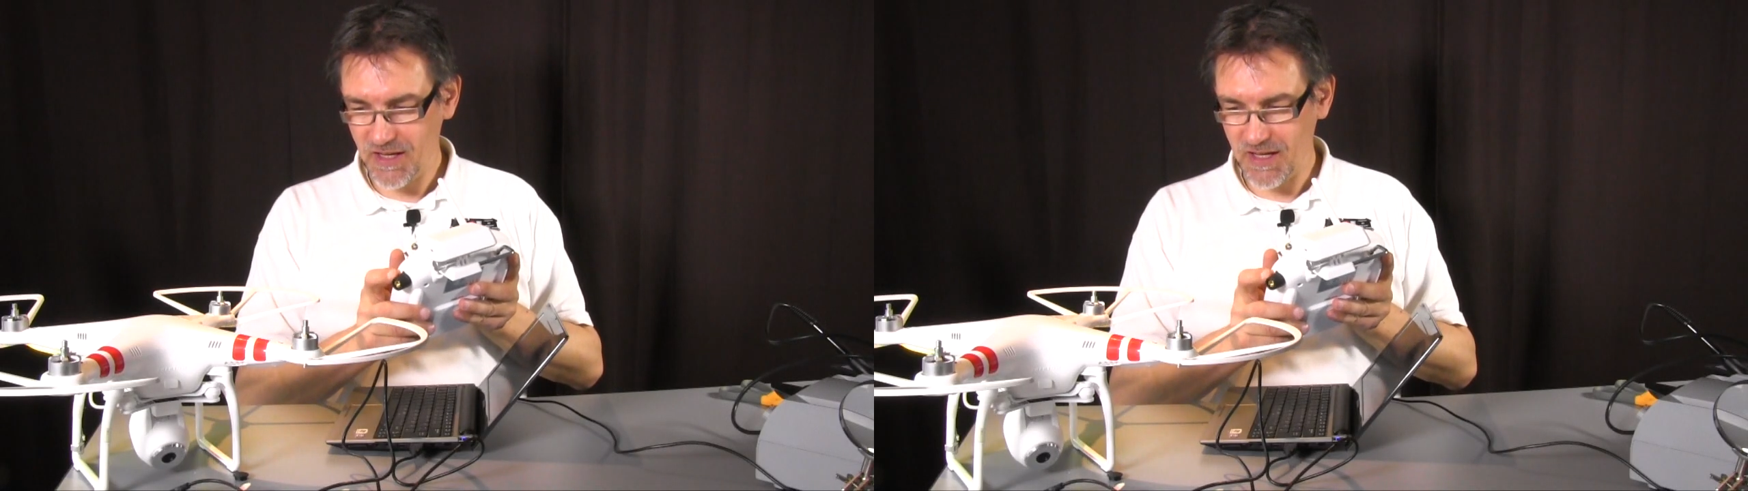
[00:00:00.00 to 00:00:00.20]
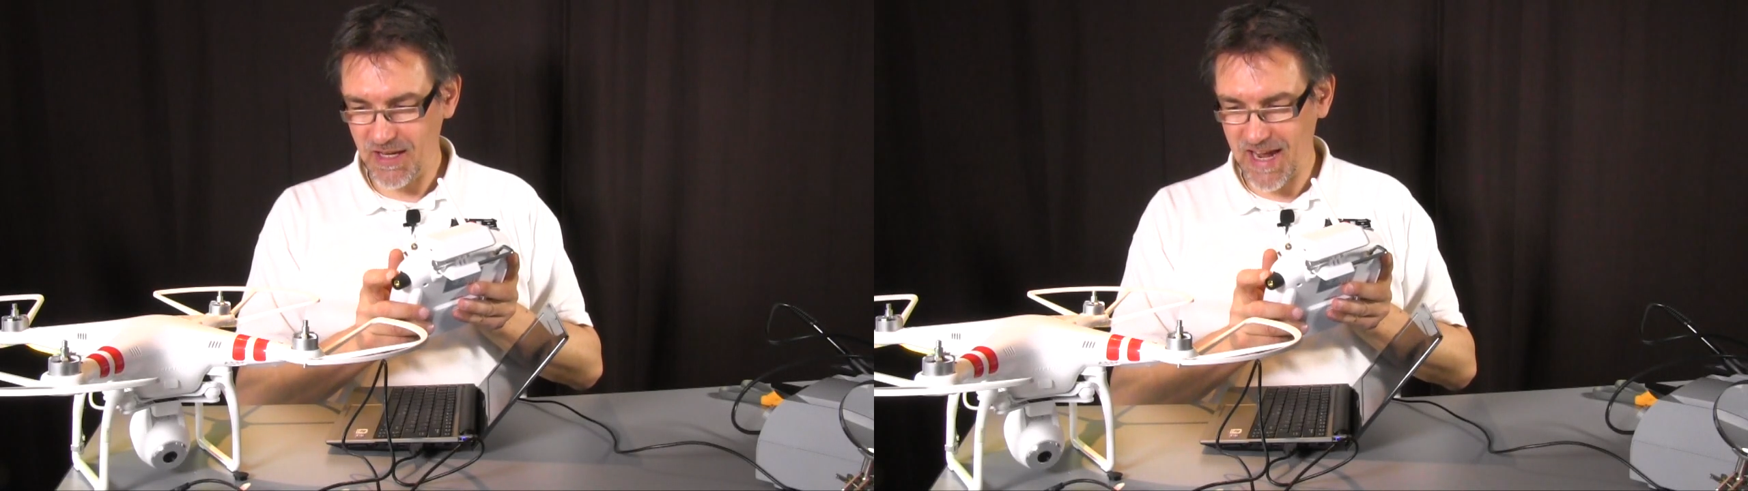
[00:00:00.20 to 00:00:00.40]

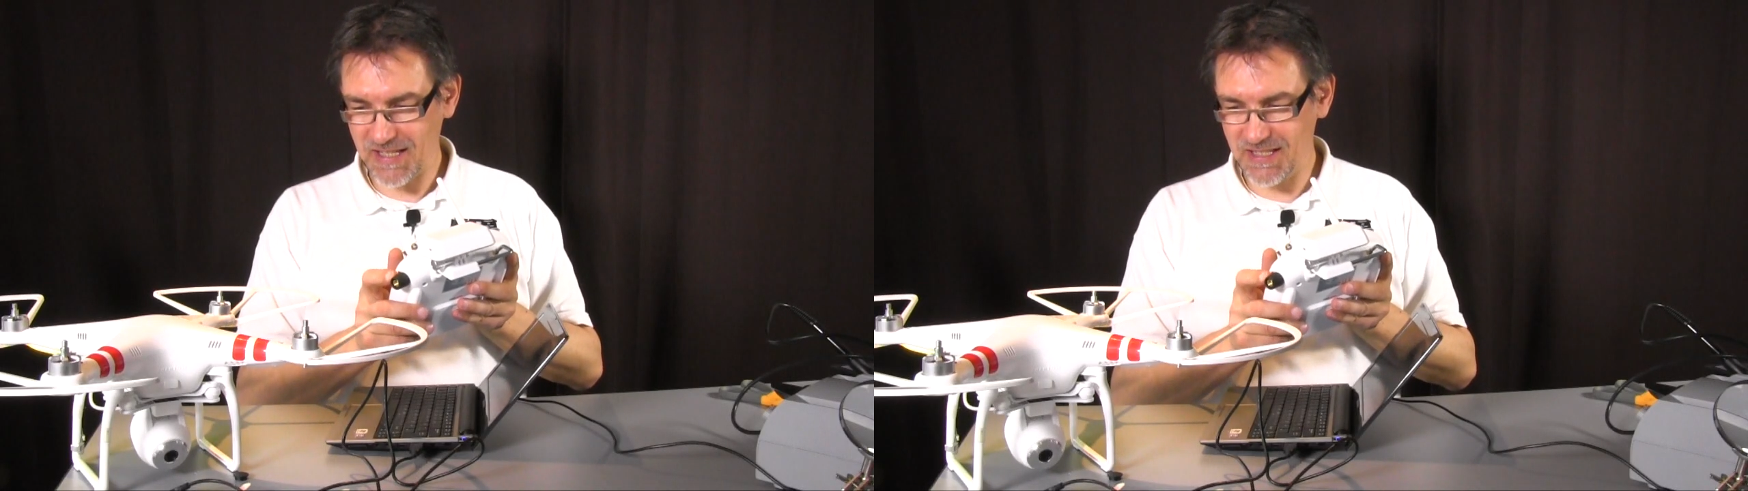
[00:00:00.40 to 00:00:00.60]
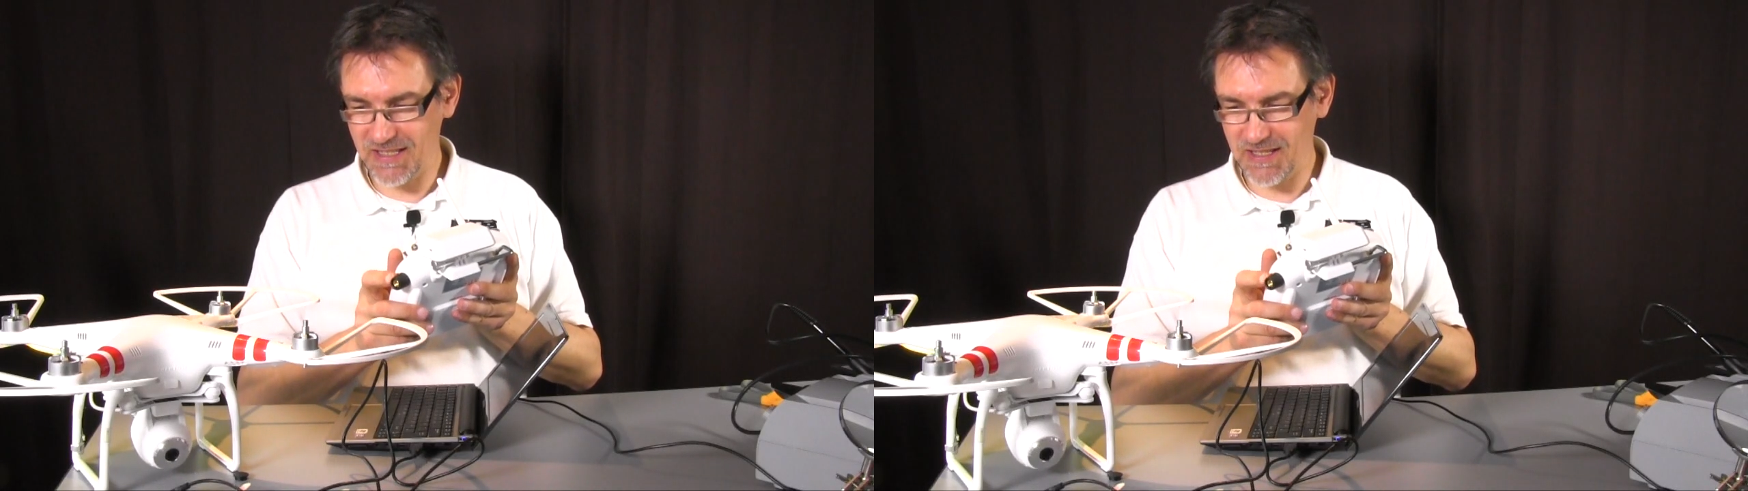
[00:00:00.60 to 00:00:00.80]

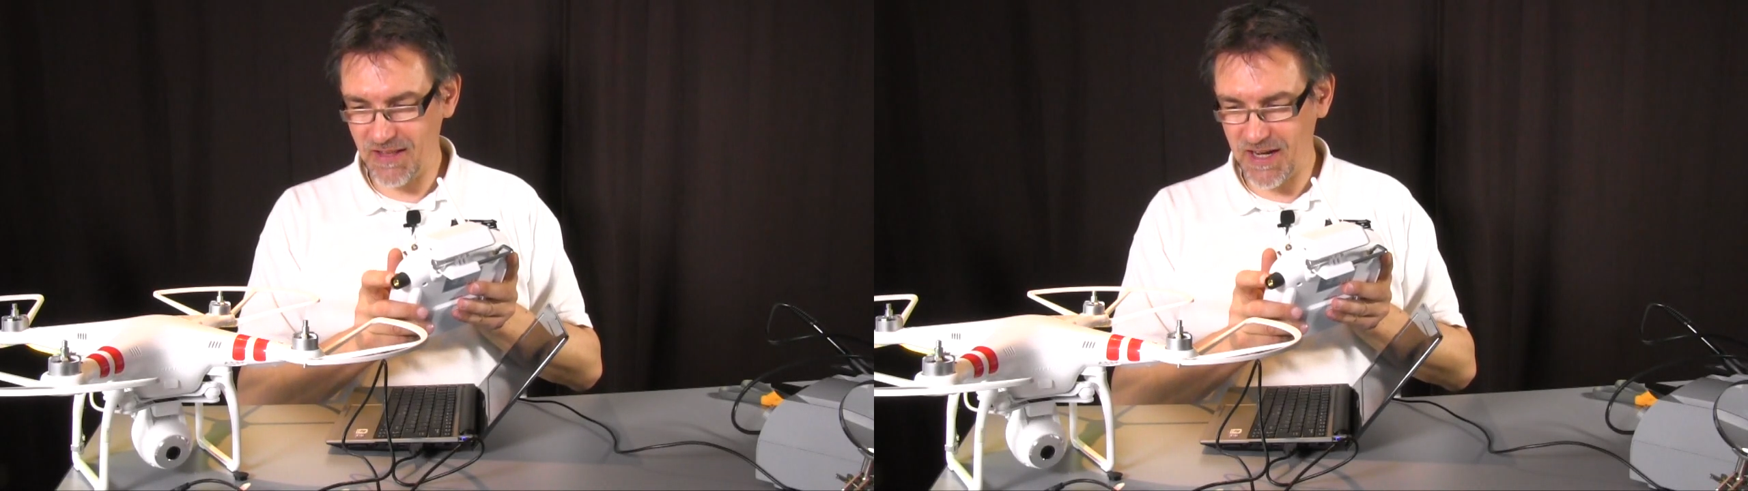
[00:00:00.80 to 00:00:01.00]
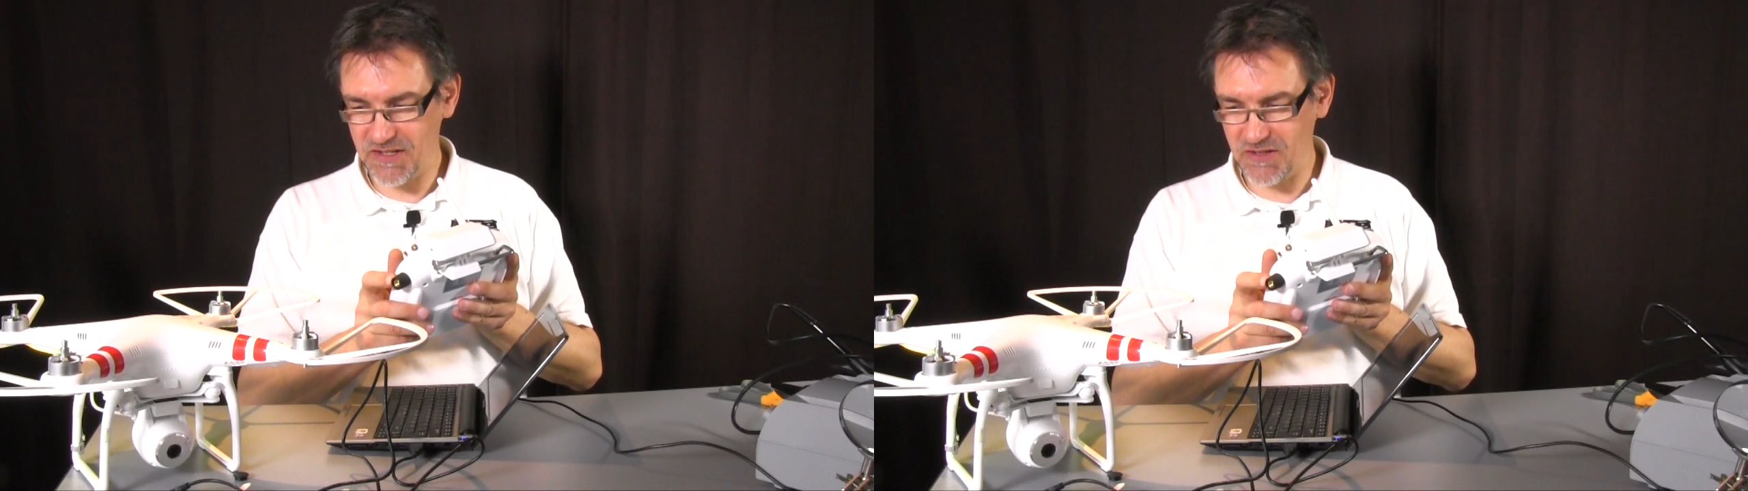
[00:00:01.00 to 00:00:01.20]
Yes,
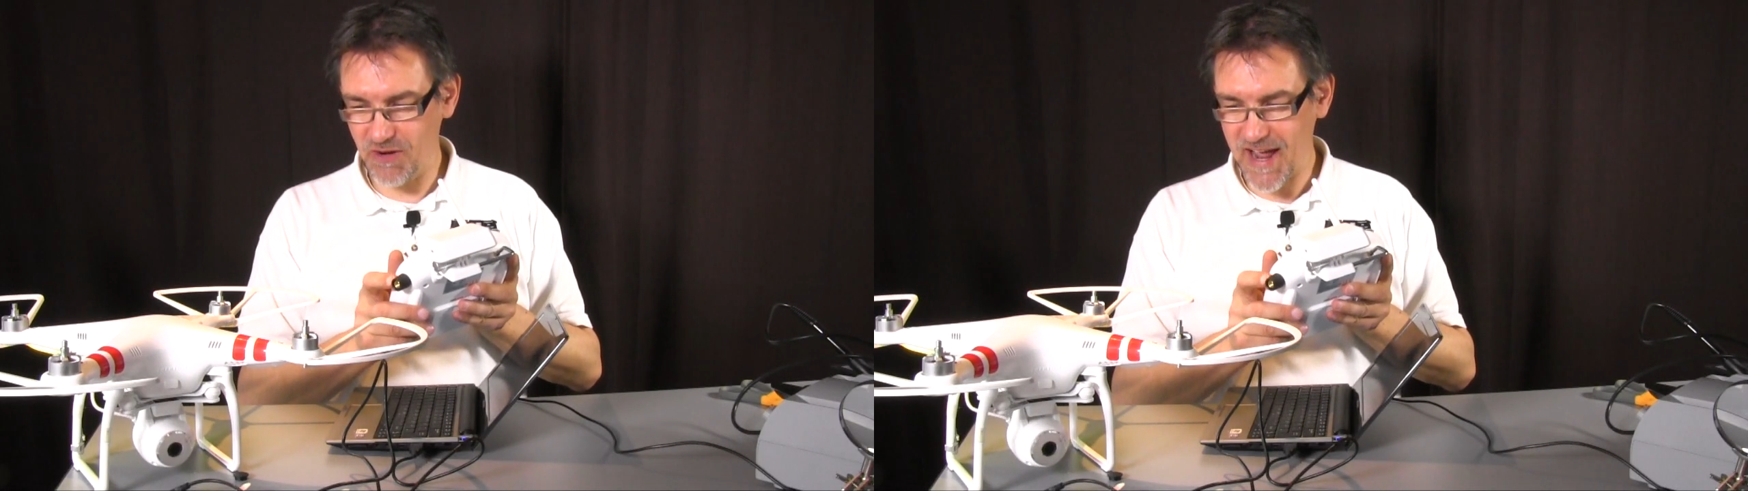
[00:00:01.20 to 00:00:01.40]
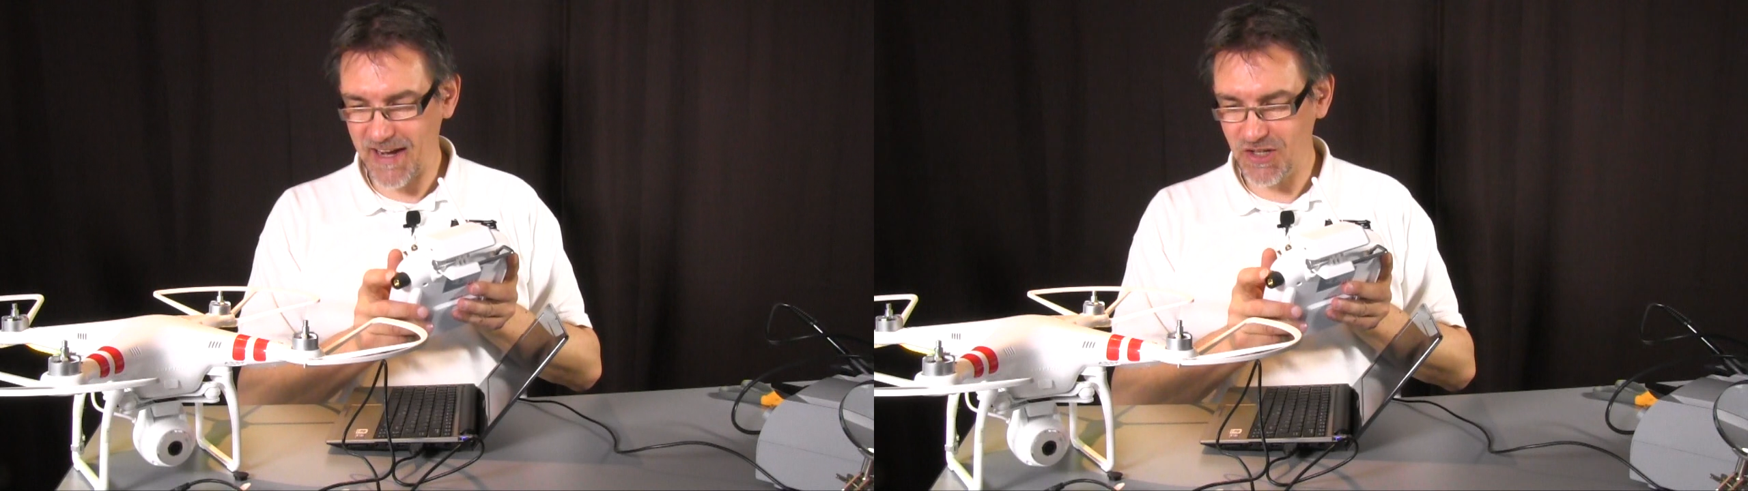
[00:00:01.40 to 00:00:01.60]
there's a
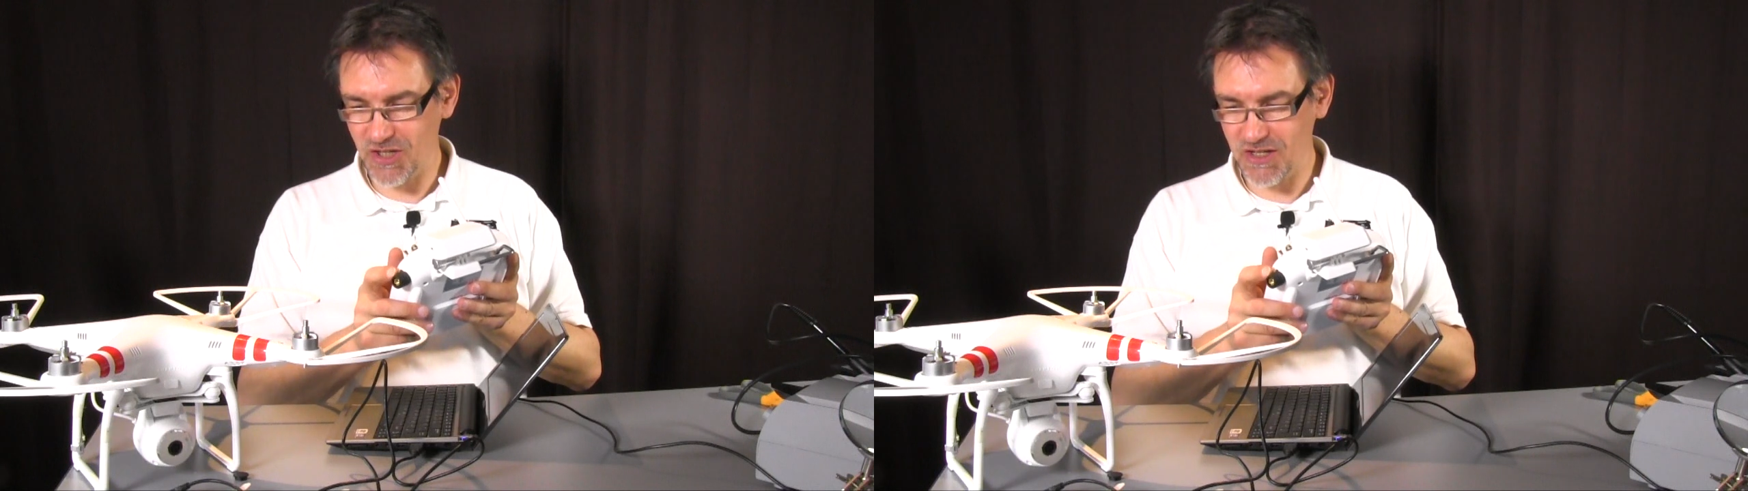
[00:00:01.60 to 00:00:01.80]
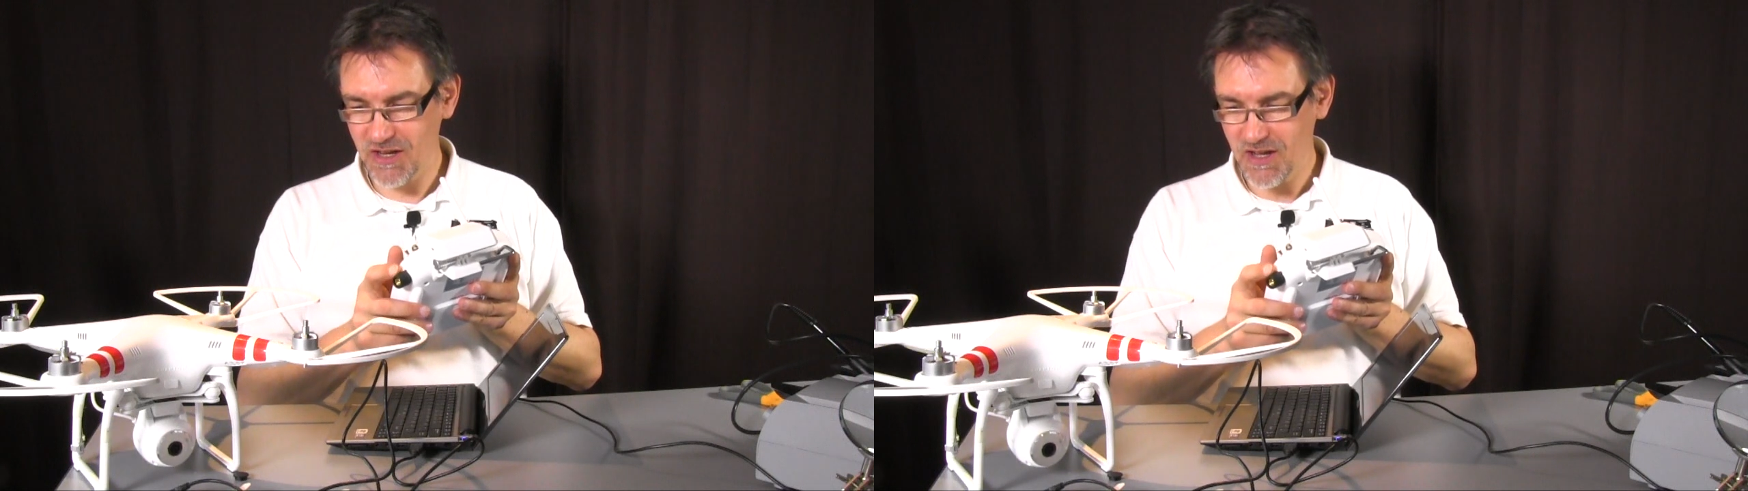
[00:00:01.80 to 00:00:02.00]

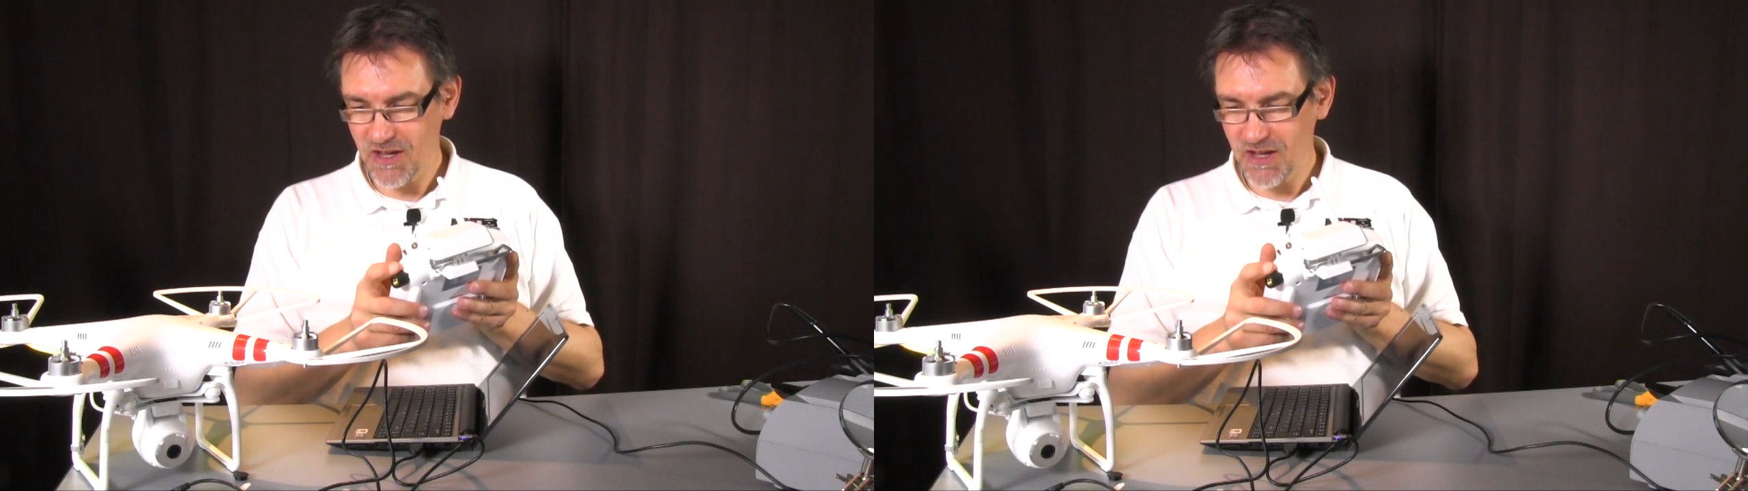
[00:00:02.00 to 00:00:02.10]
reaction.